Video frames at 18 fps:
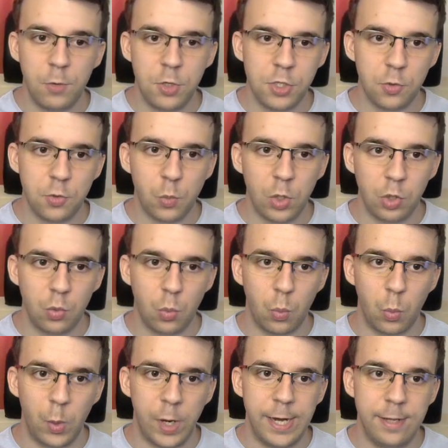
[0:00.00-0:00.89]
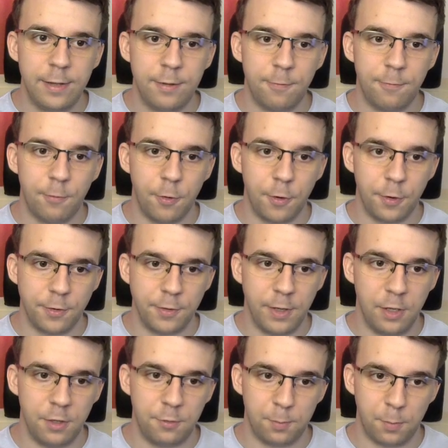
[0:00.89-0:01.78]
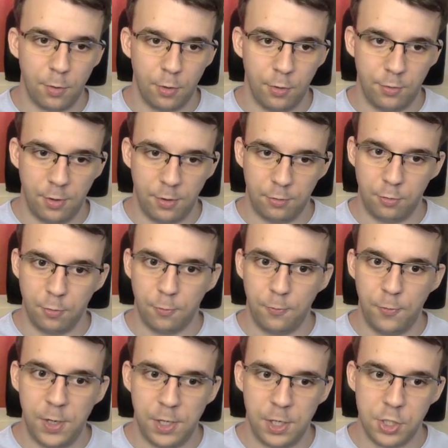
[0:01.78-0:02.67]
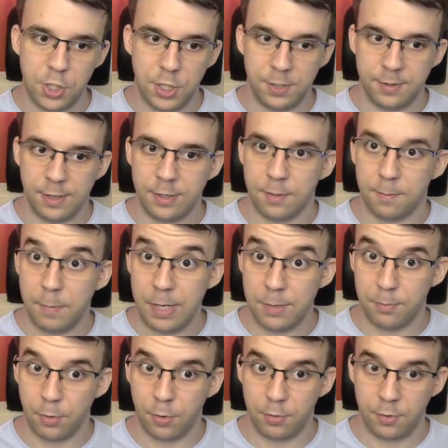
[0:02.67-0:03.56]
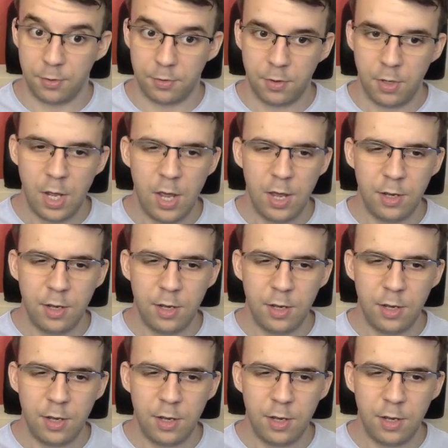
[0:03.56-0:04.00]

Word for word: We just want to wait for this process to finish inside the main process.